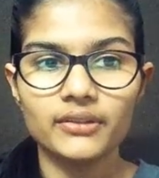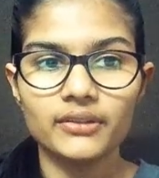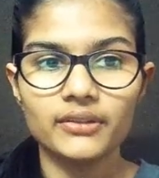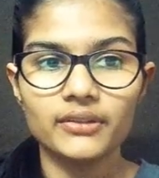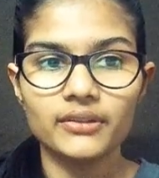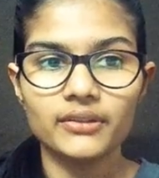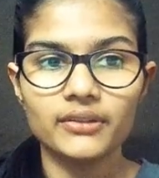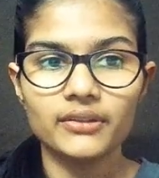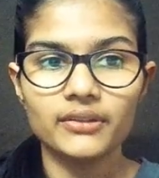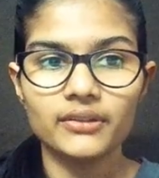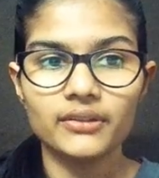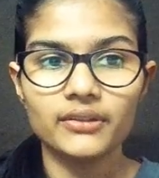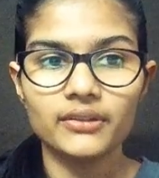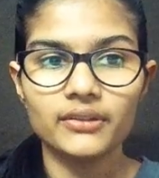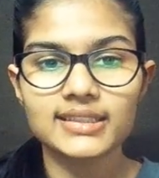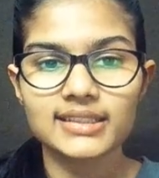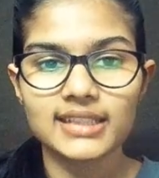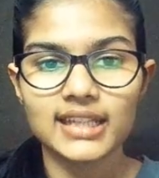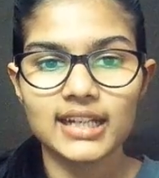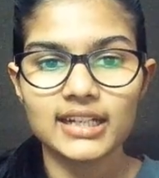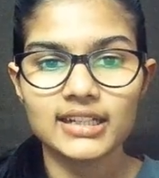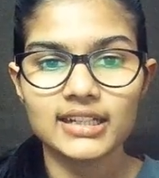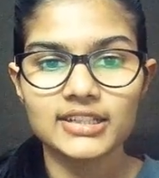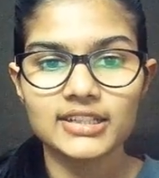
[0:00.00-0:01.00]
here for me is
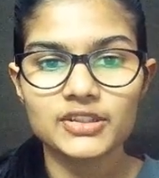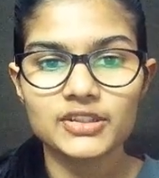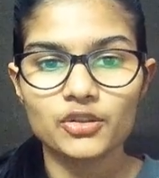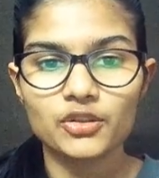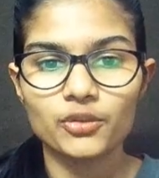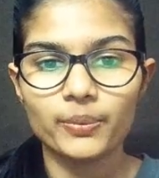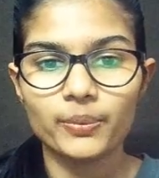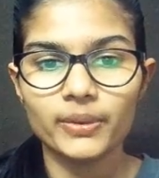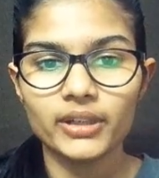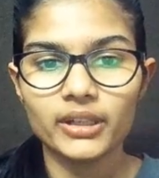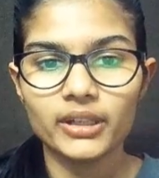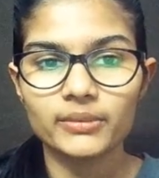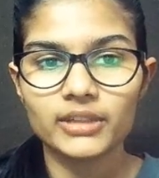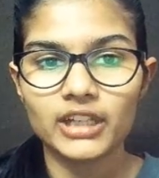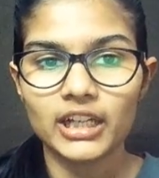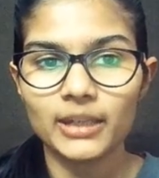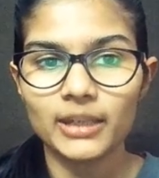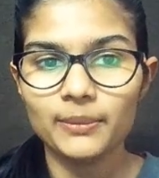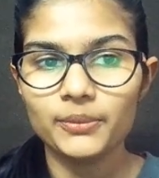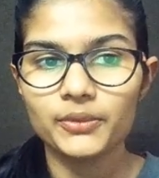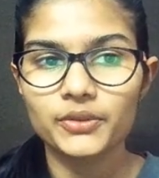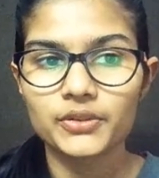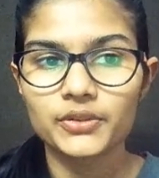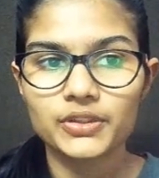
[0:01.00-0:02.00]
that it's open up
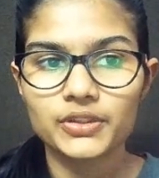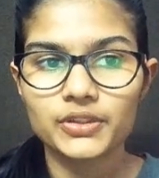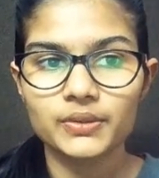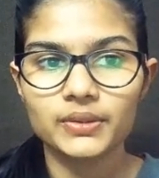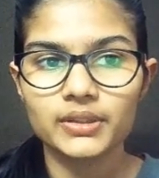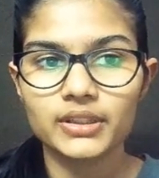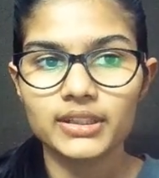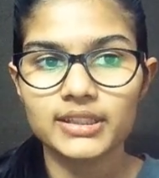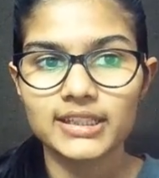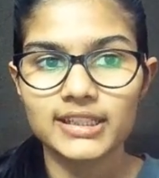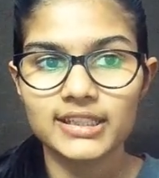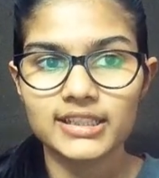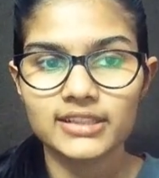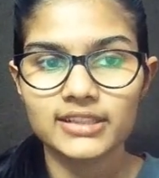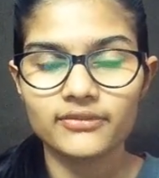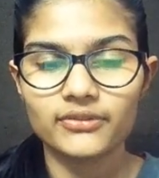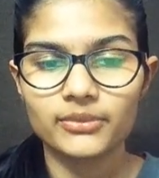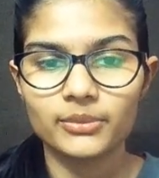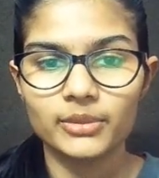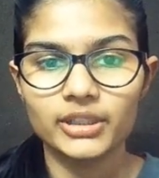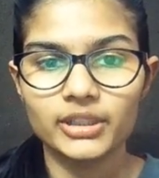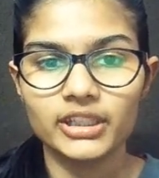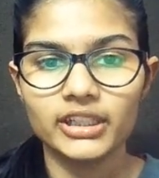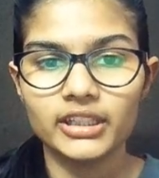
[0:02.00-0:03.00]
that particular
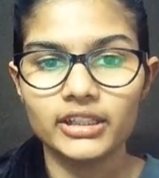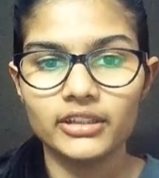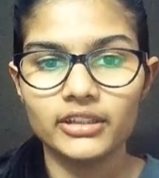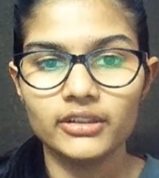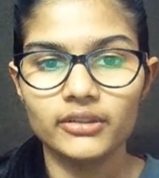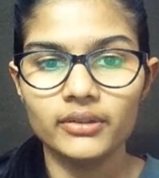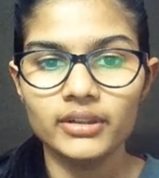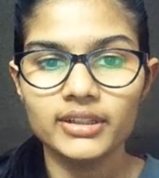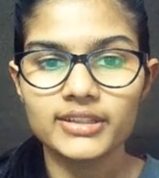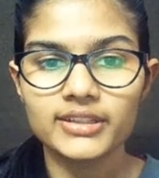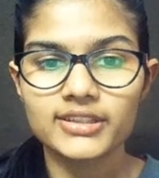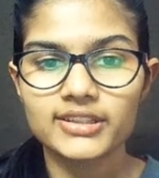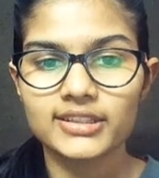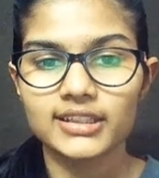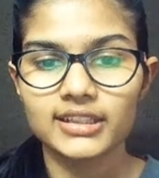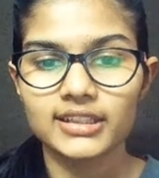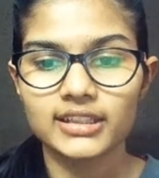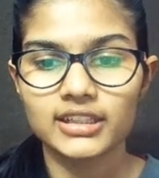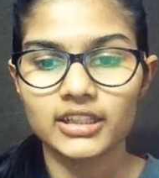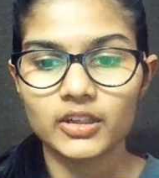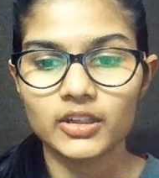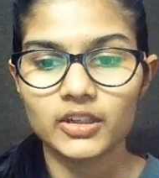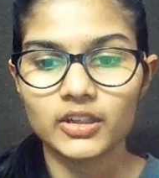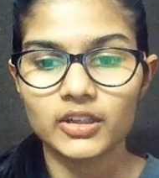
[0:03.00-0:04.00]
data for me here. It's
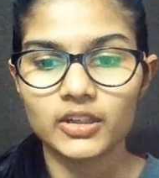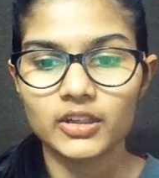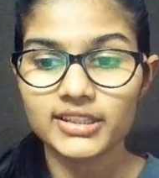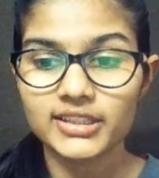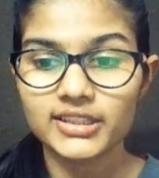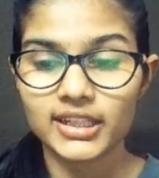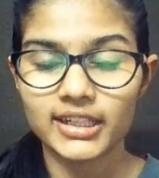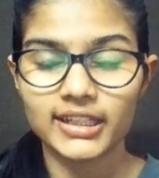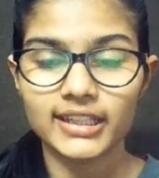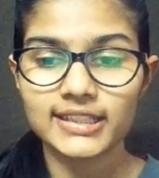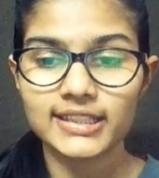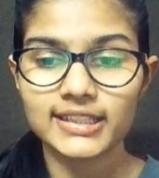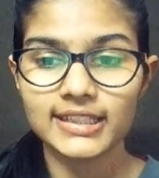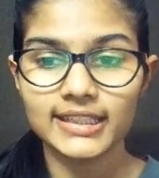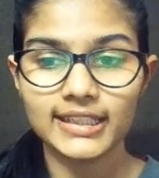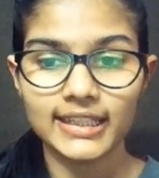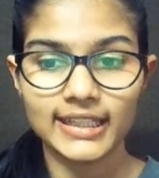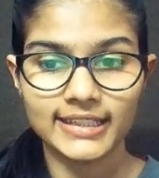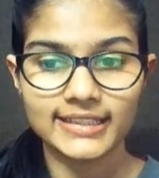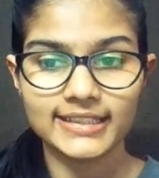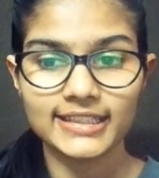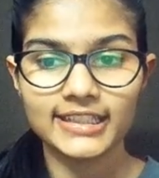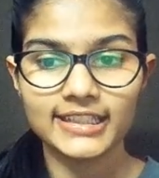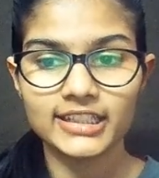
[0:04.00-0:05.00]
that the queries are getting
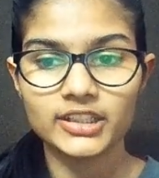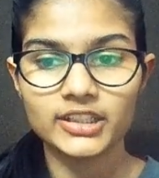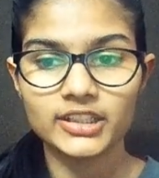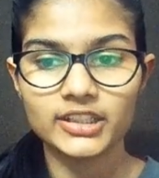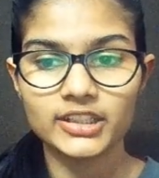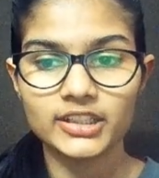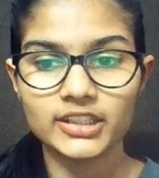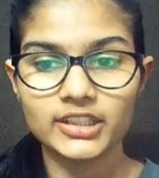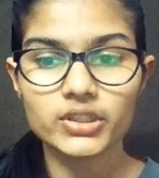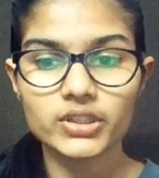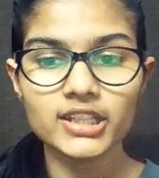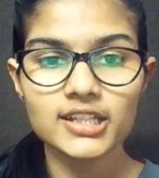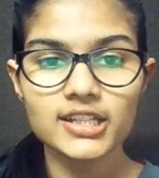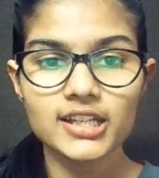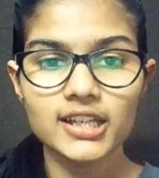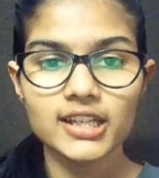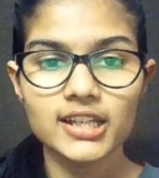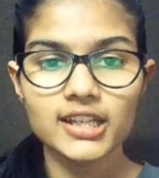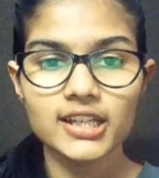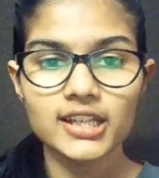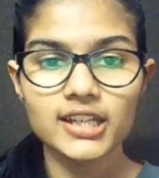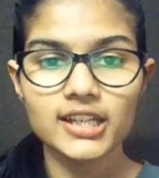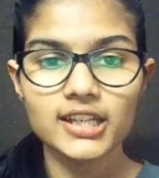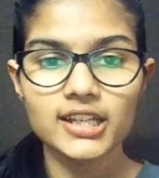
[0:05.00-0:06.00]
executed.
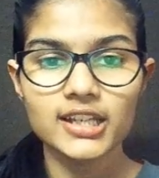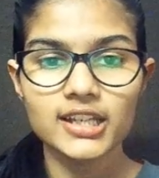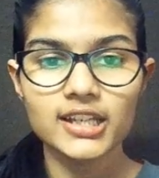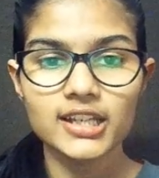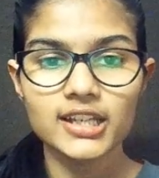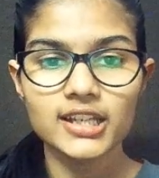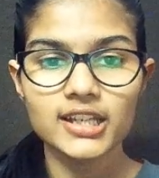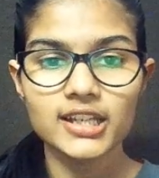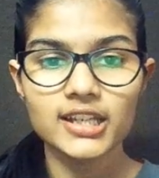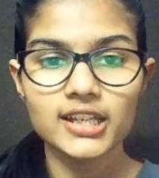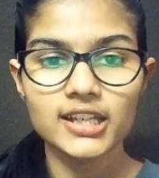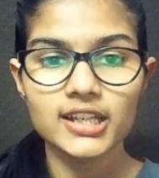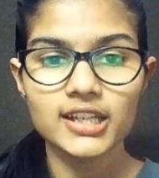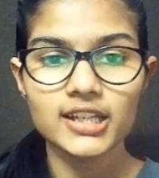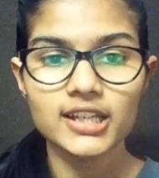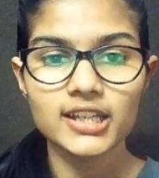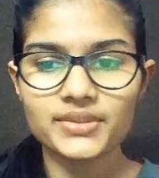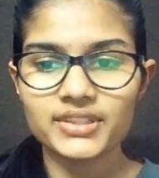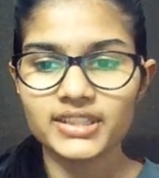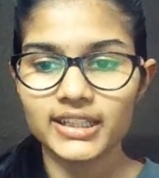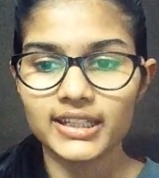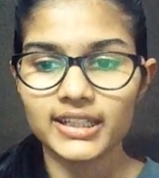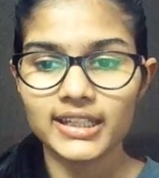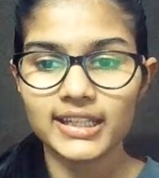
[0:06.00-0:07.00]
After
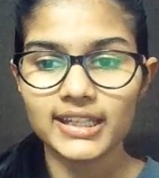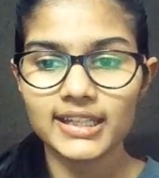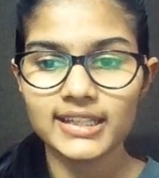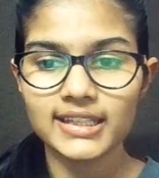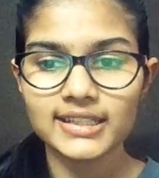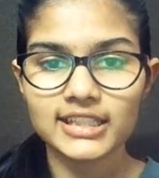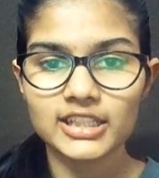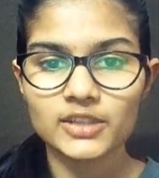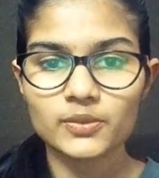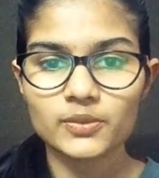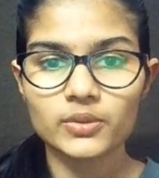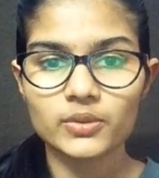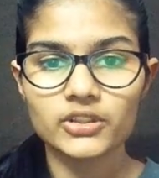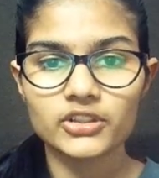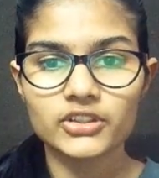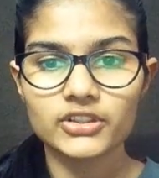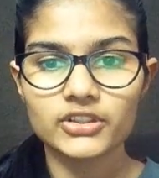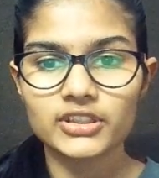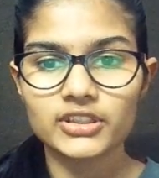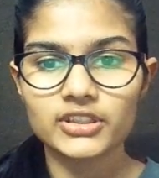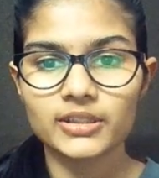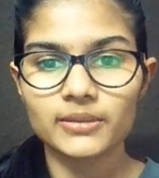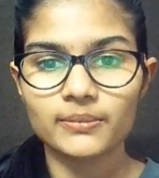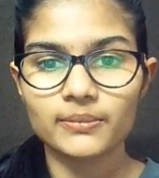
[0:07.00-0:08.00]
some seconds, it will
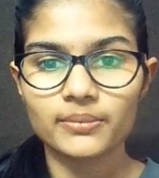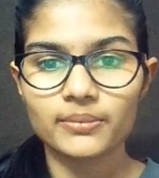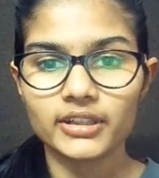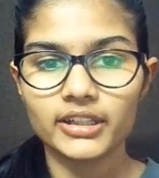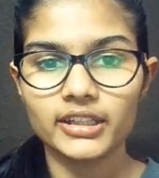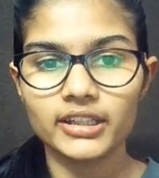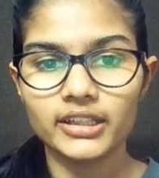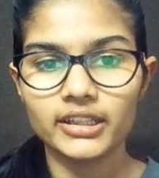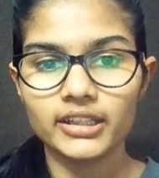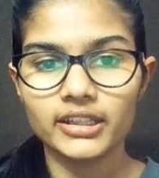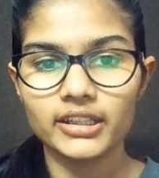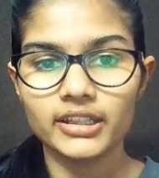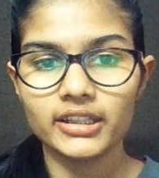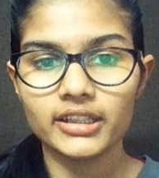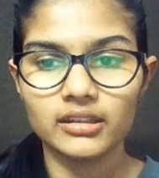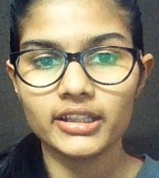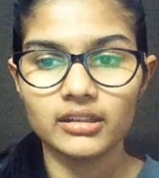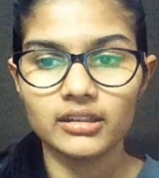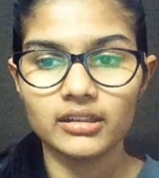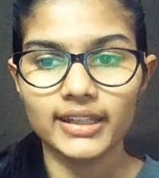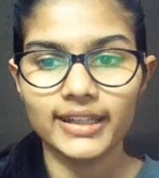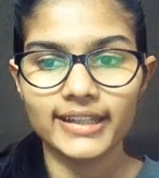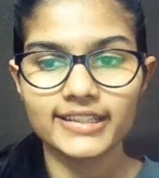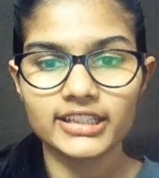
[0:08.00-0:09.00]
just simply
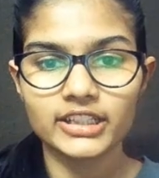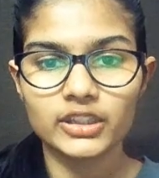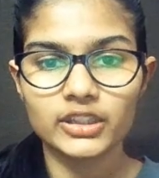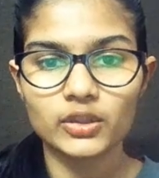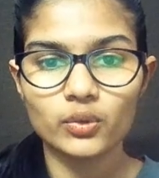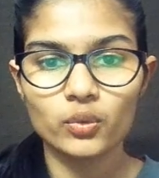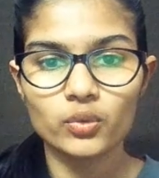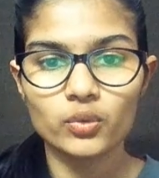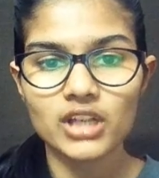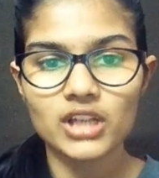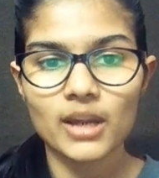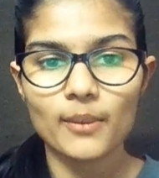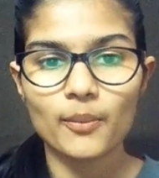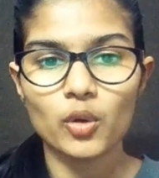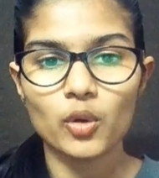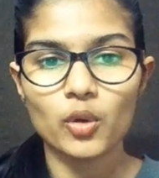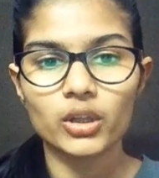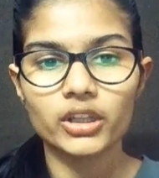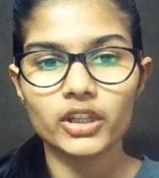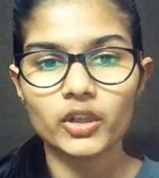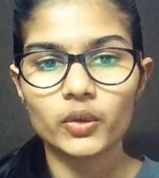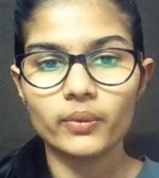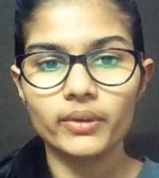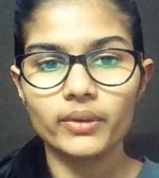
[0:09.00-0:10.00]
execute up
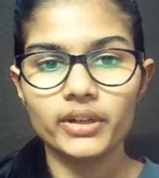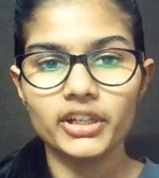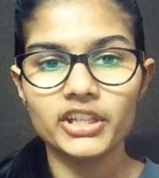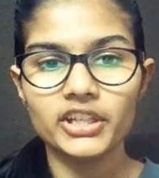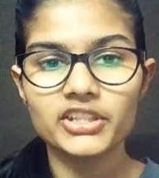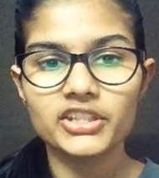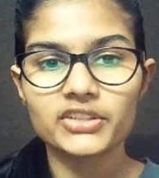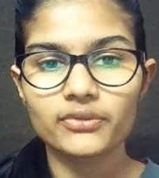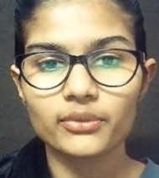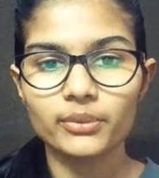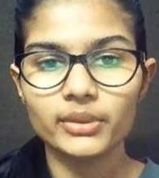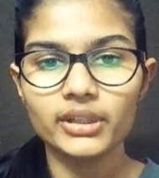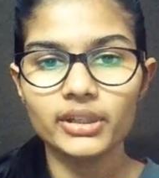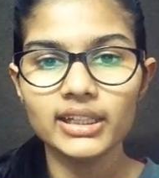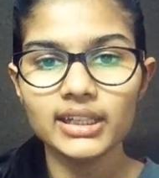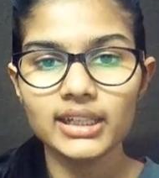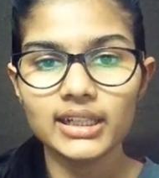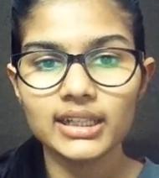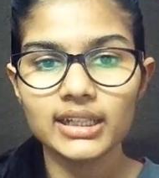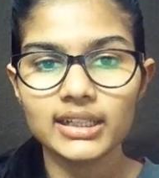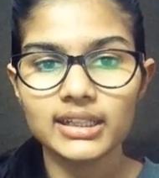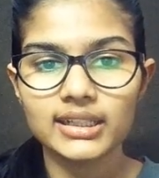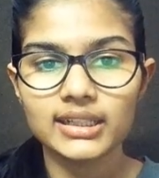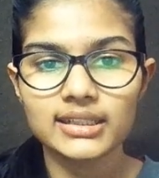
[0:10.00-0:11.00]
all the queries for me.
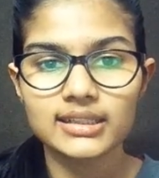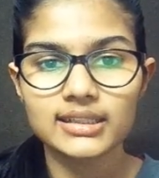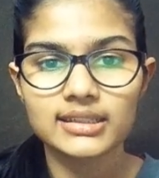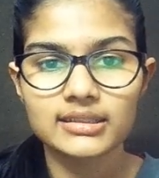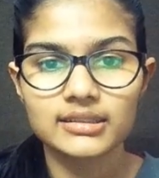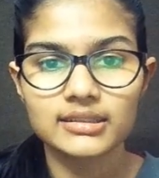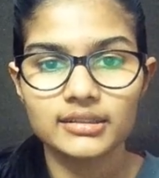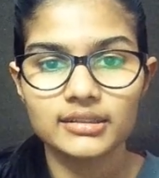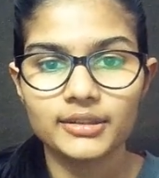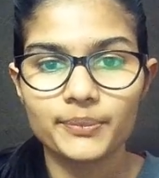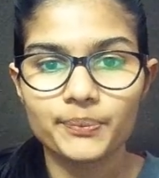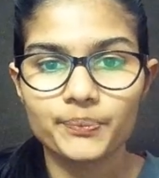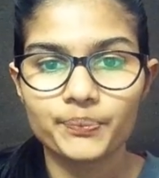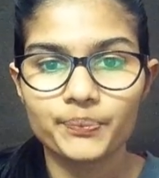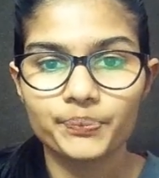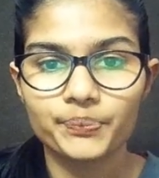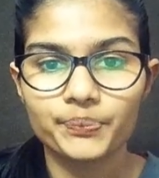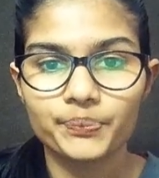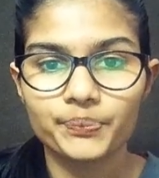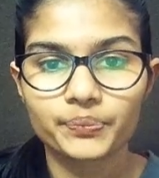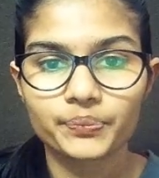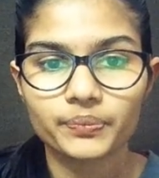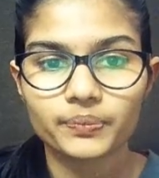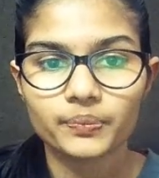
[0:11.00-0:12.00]

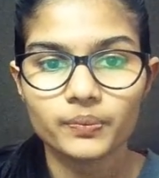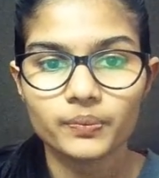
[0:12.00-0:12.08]
And